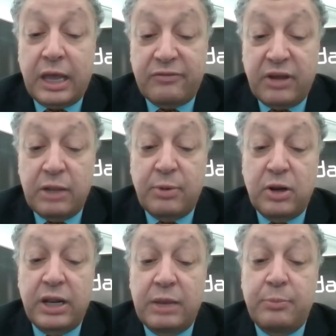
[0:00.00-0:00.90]

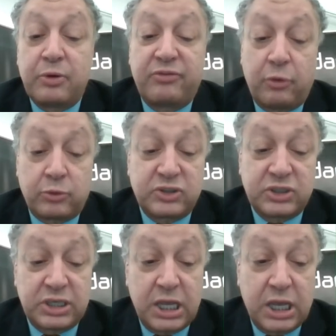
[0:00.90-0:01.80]
available labor
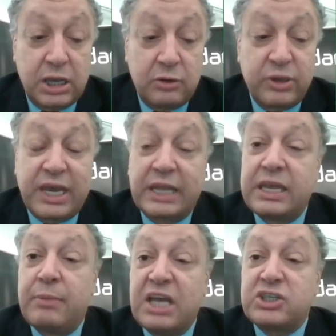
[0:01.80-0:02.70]
force. We can
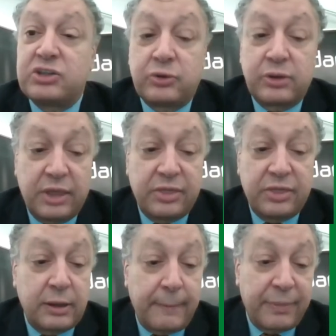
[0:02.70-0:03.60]
imagine
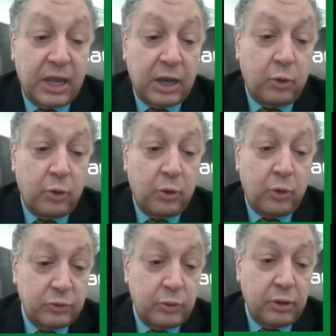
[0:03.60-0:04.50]
together,
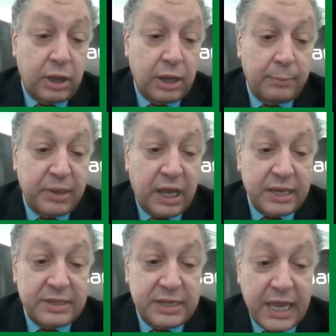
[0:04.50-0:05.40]
according to
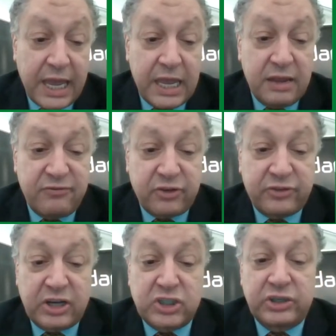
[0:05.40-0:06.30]
PIDA
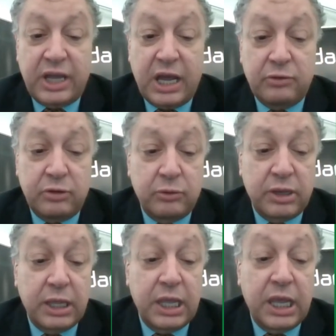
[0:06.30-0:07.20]
infrastructure outlook,
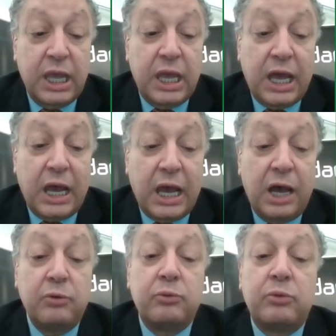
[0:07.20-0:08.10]

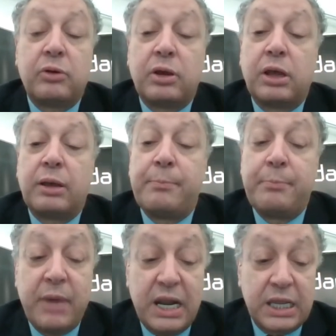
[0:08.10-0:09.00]
how
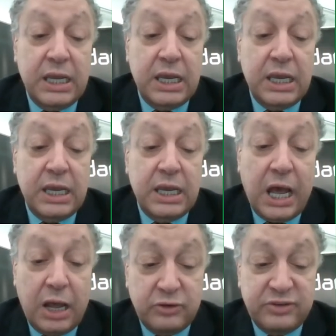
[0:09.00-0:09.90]
many
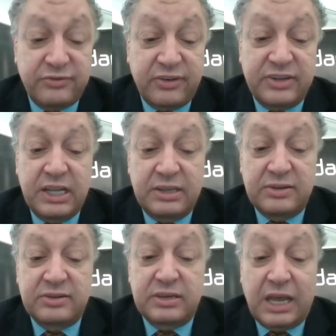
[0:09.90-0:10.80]
housing
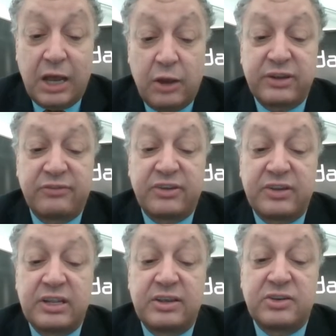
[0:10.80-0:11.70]
facilities
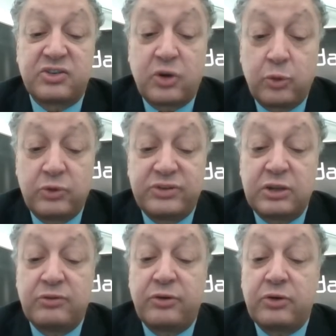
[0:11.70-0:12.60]
at schools
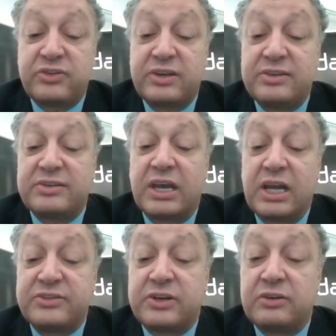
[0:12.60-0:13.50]
and universities,
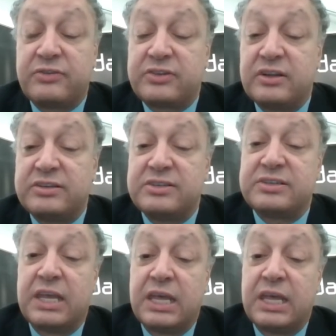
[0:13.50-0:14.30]
healthcare facilities